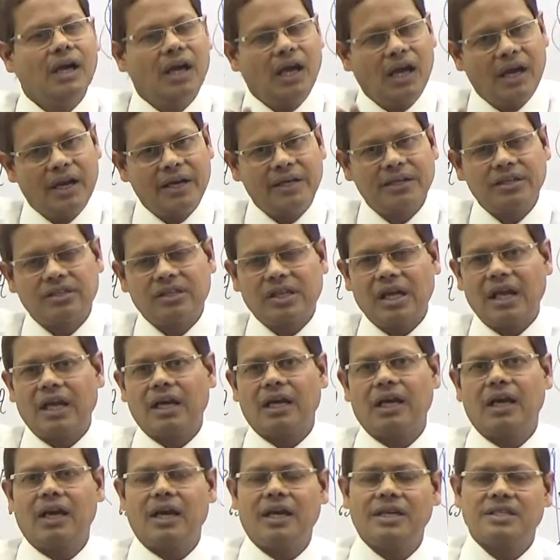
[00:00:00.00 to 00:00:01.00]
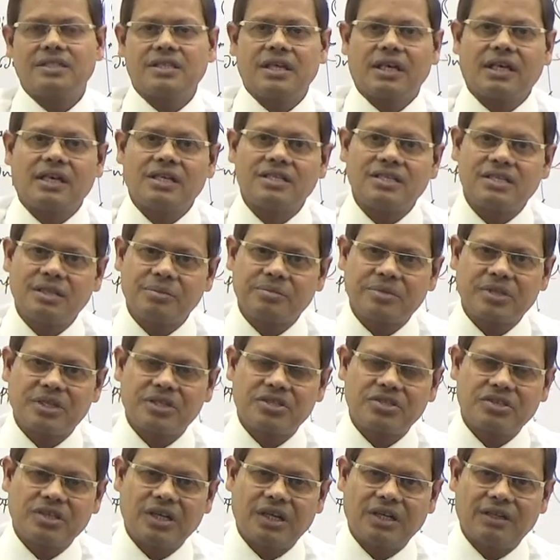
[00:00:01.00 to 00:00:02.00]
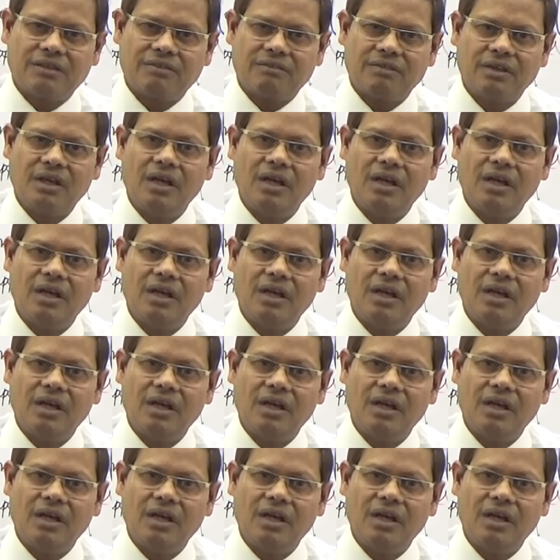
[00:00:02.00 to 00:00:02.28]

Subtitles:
and Telangana is a consumption state.